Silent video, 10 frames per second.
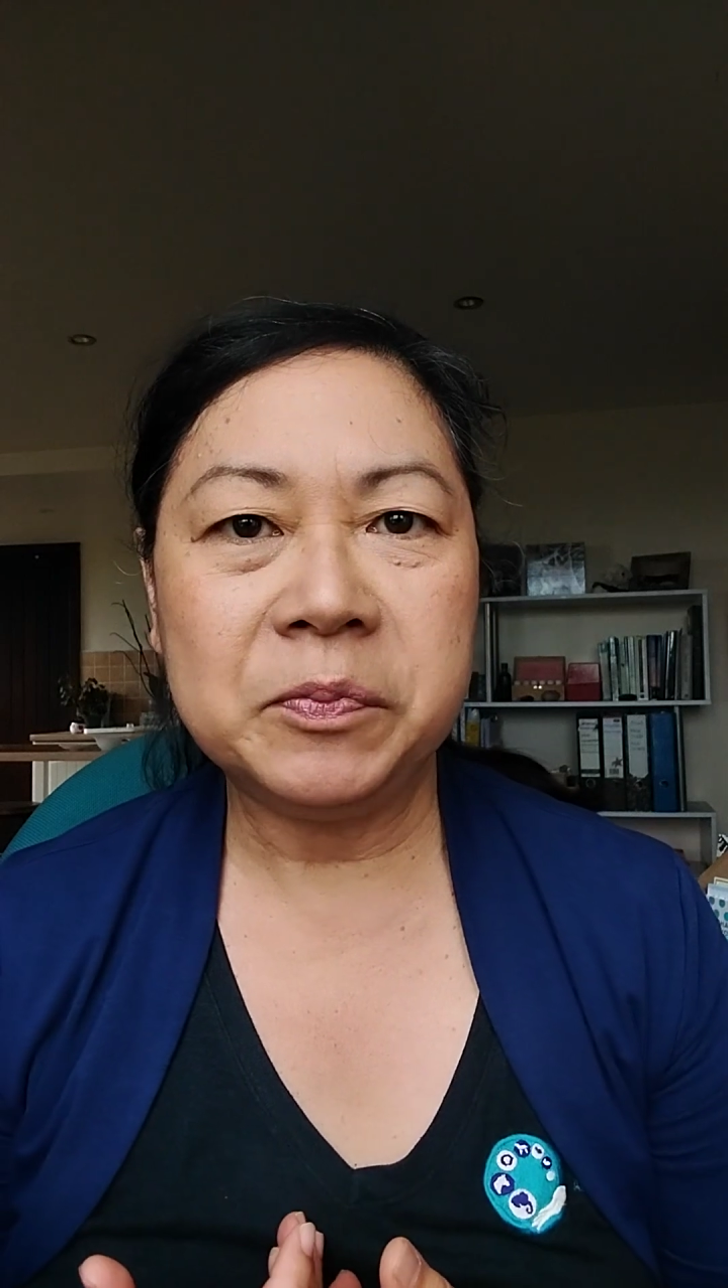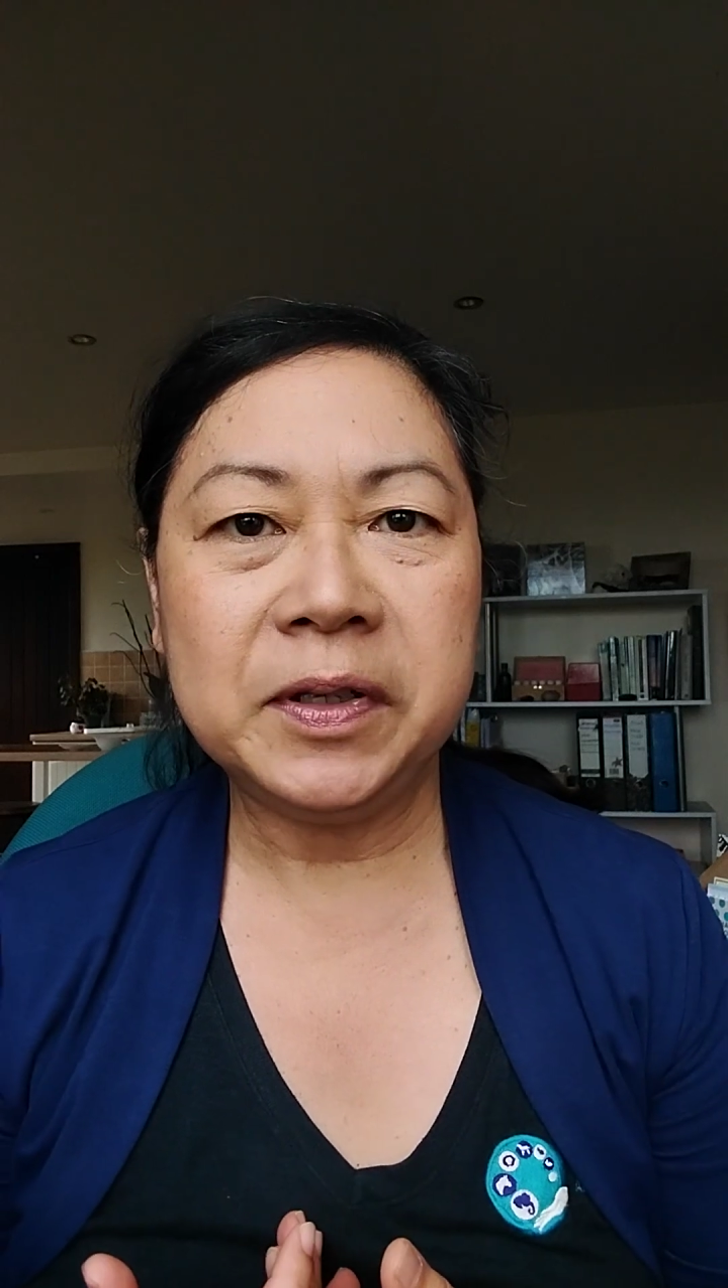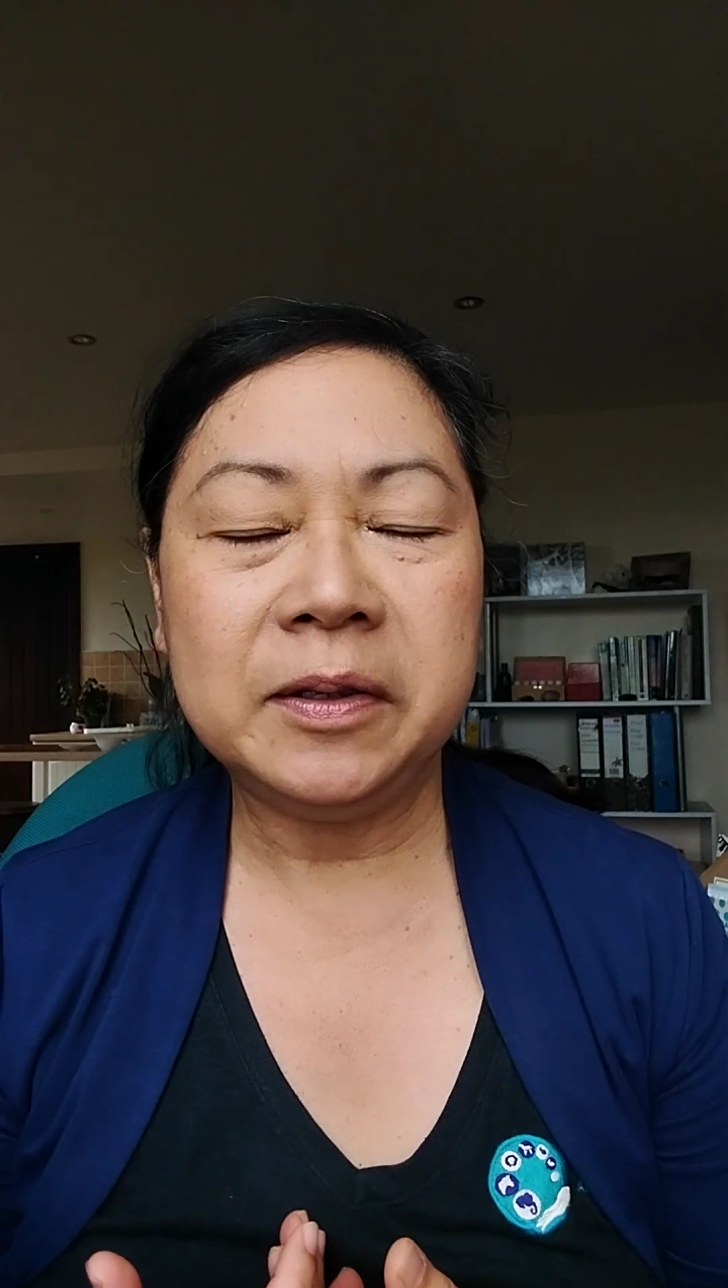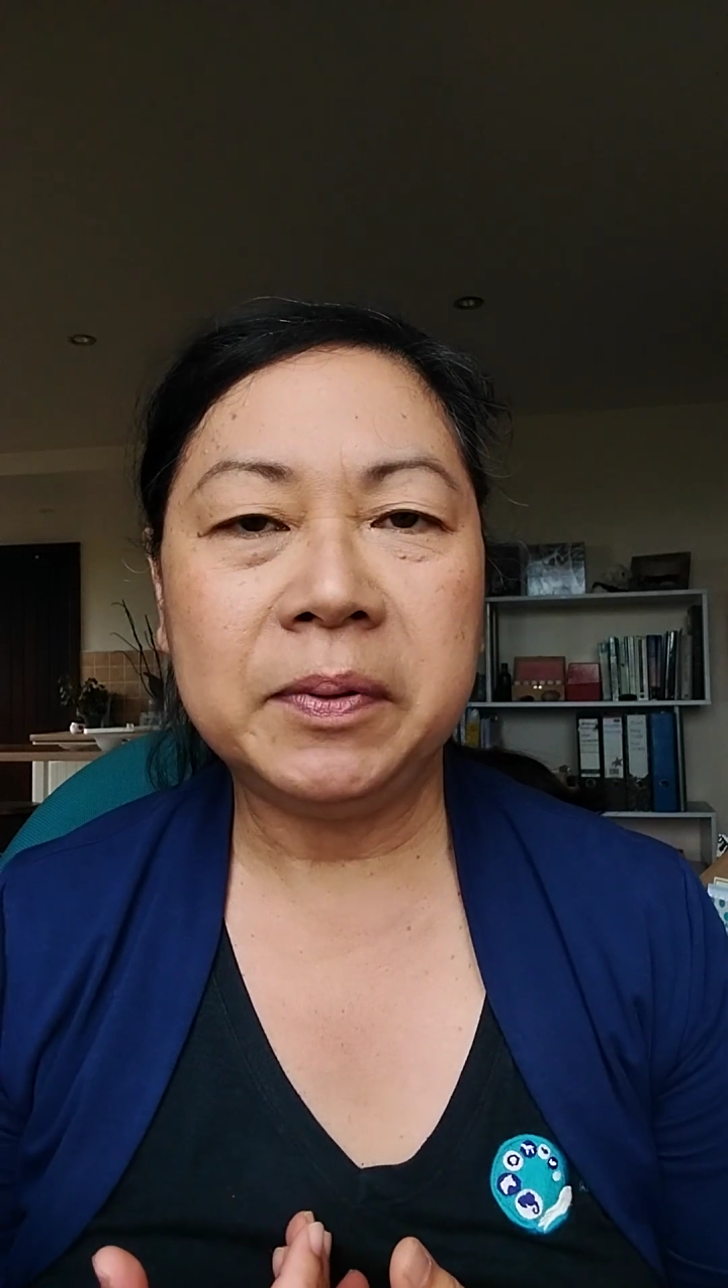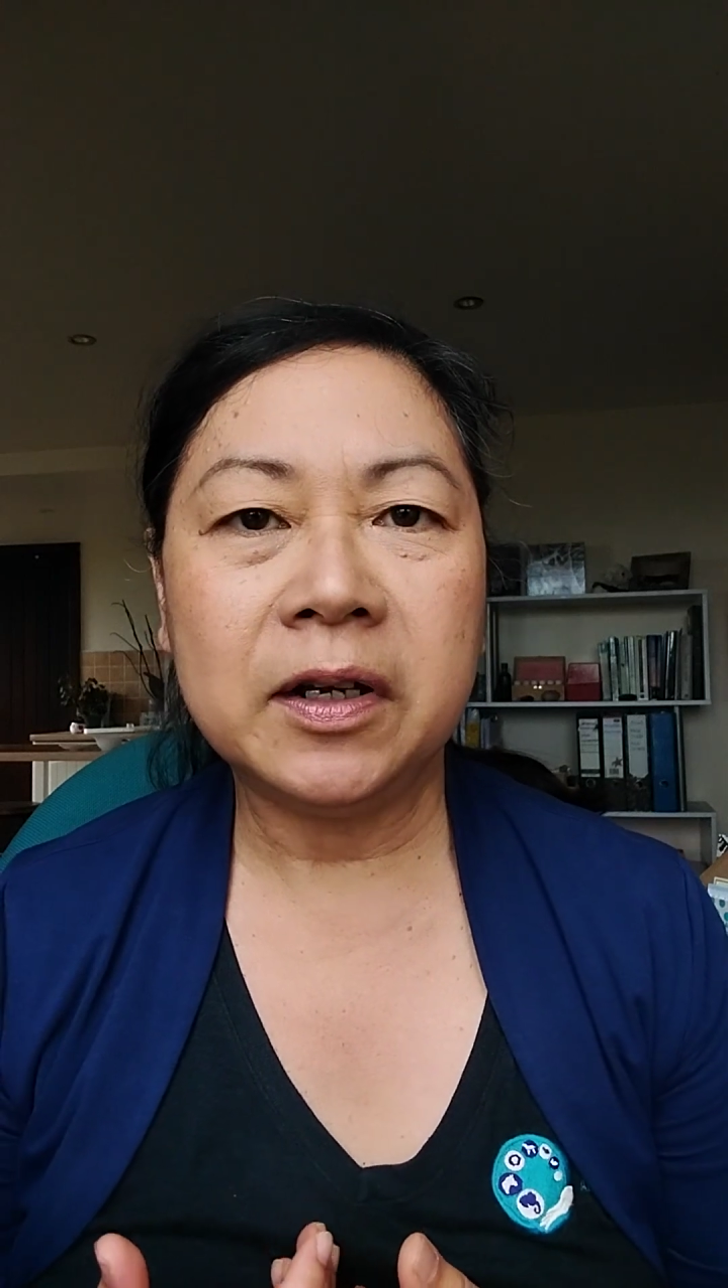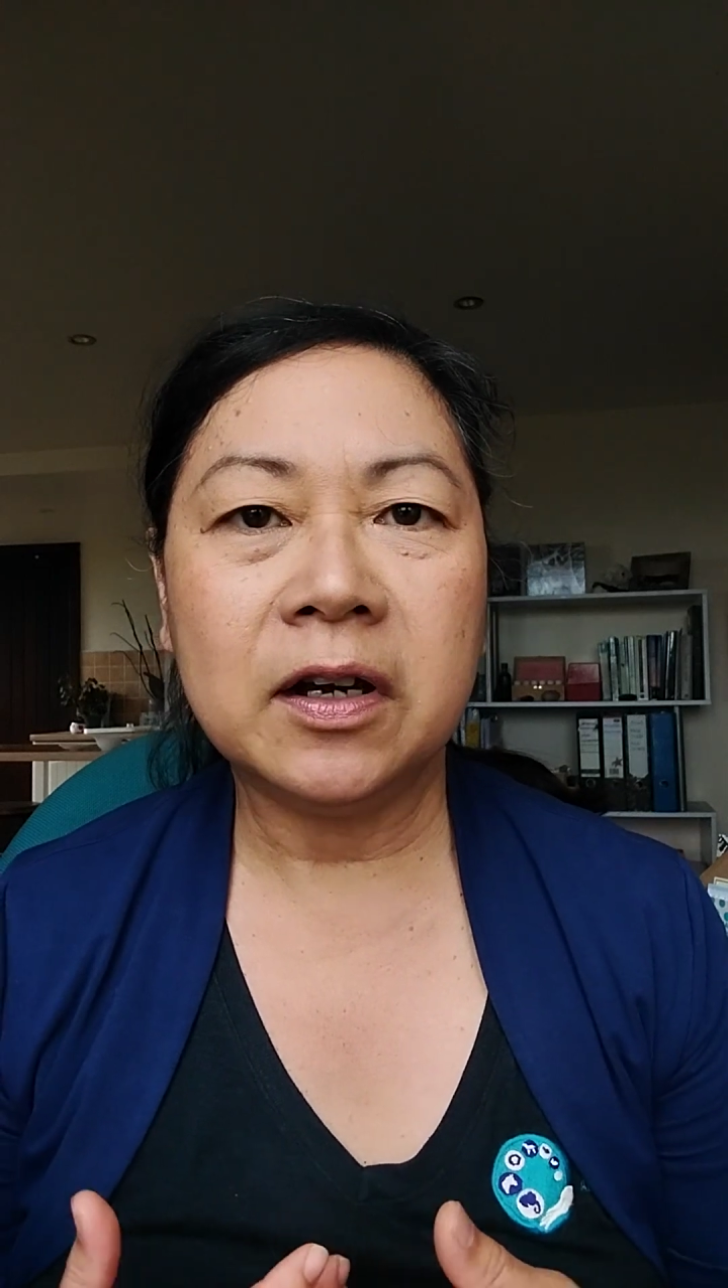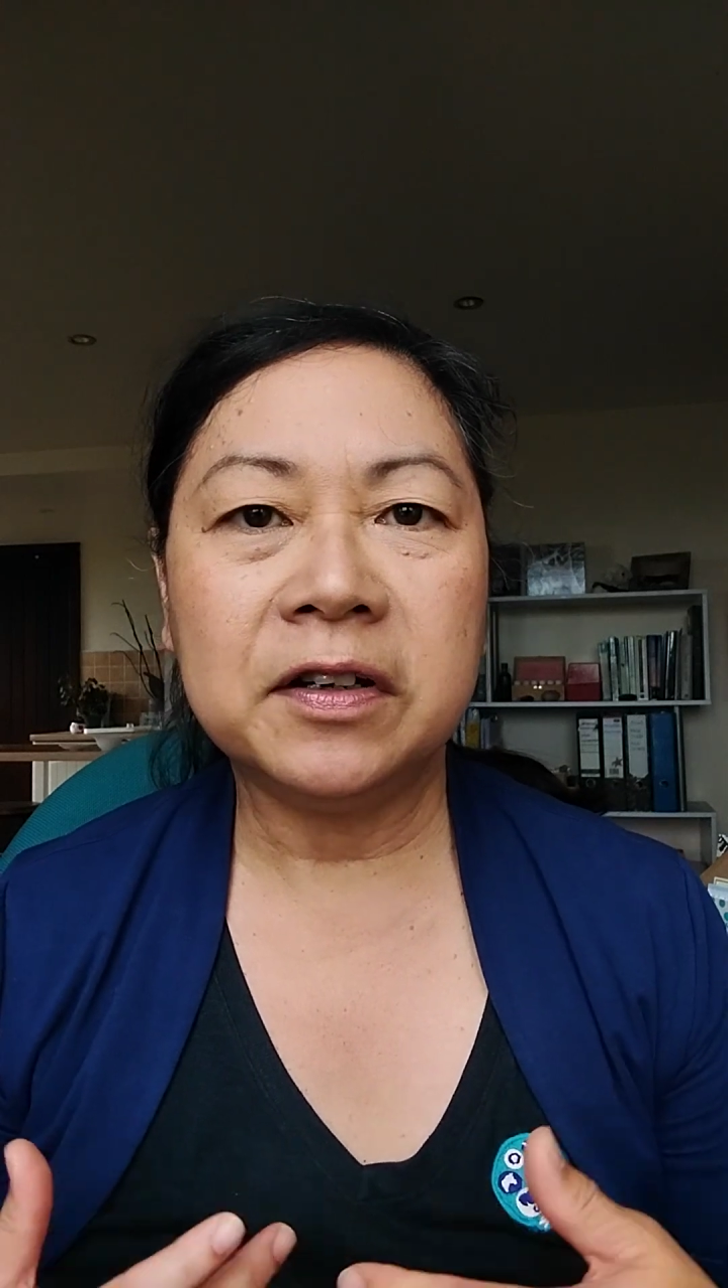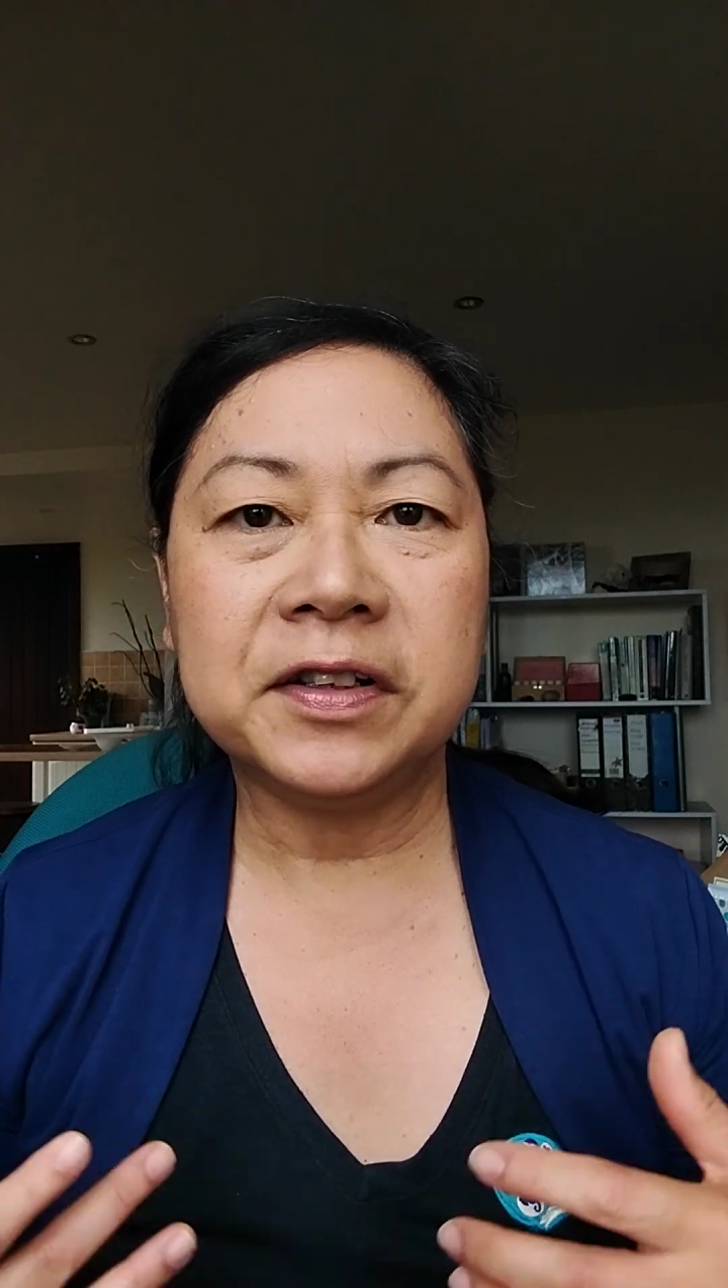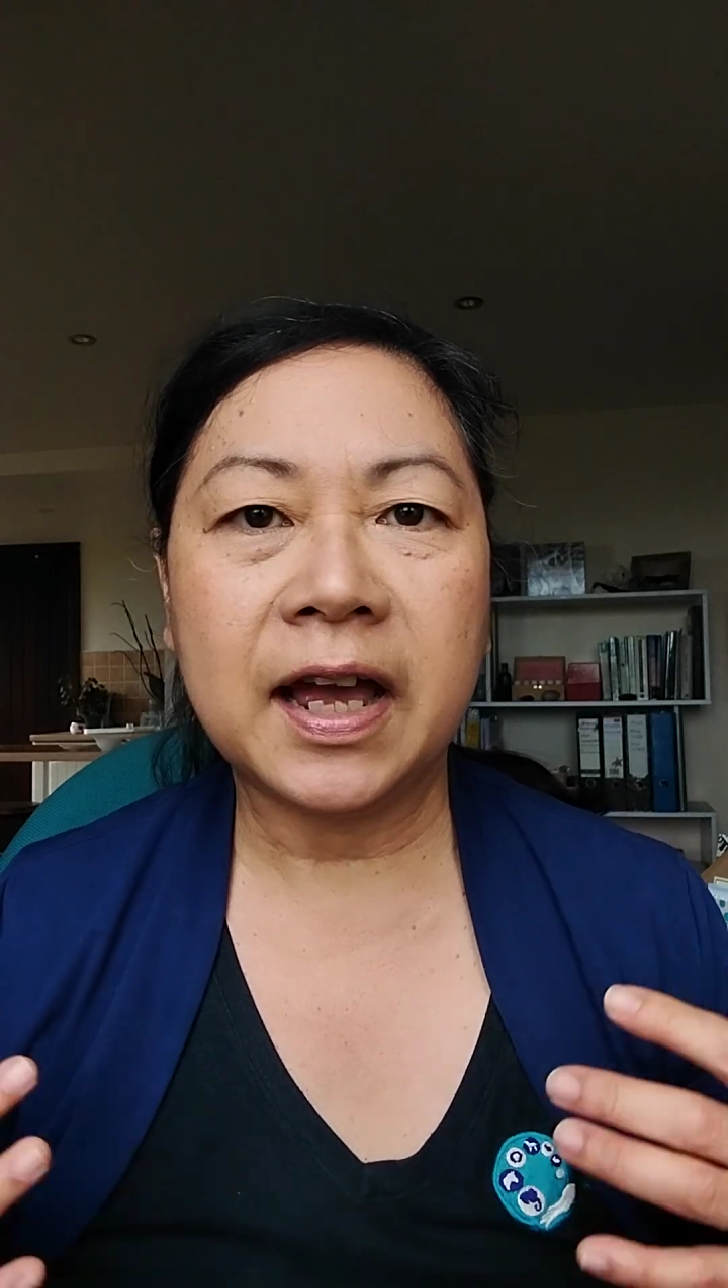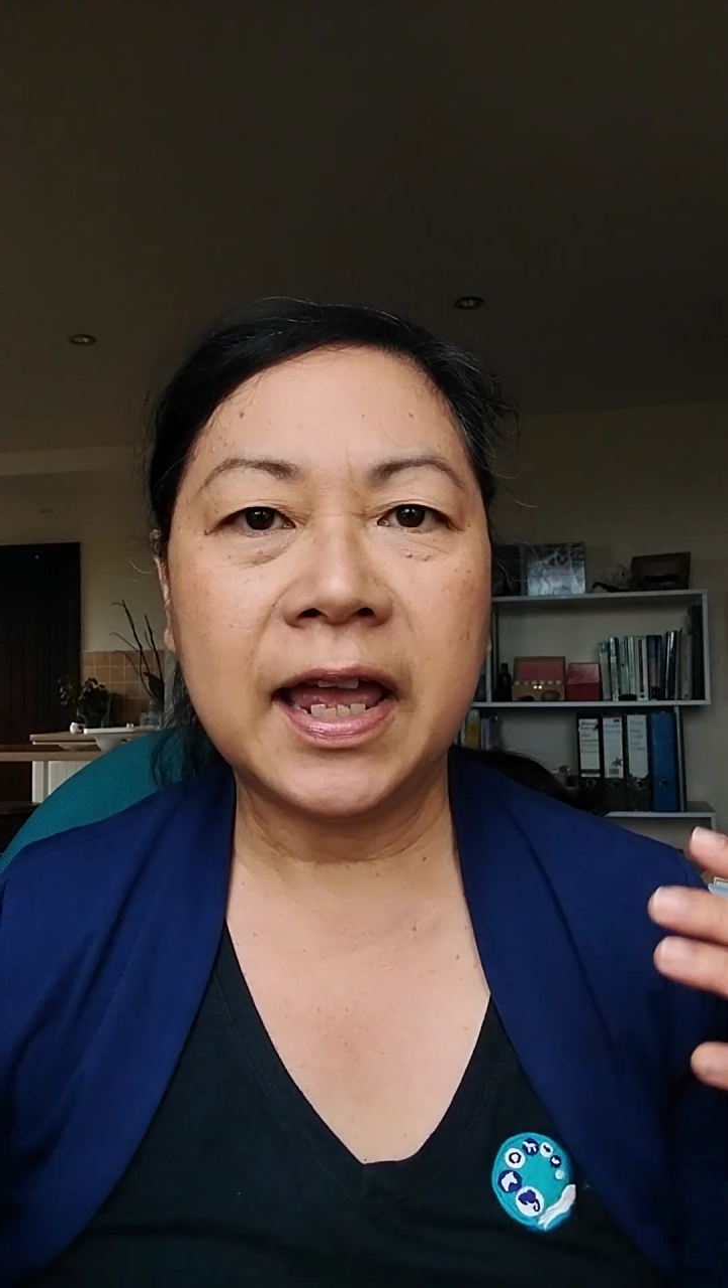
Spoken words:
me because I